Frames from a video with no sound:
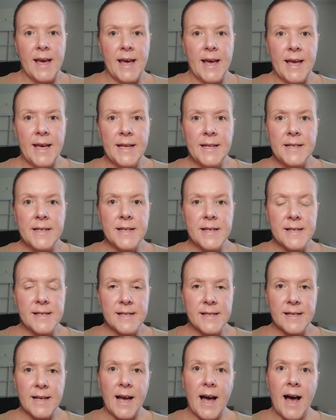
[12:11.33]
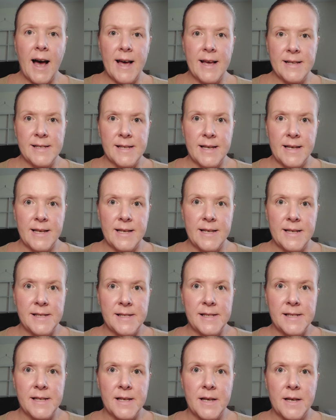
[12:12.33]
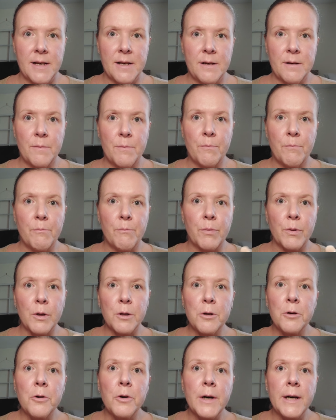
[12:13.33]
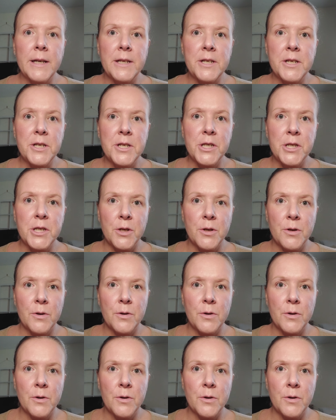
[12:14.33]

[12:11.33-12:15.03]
it disguises bluish,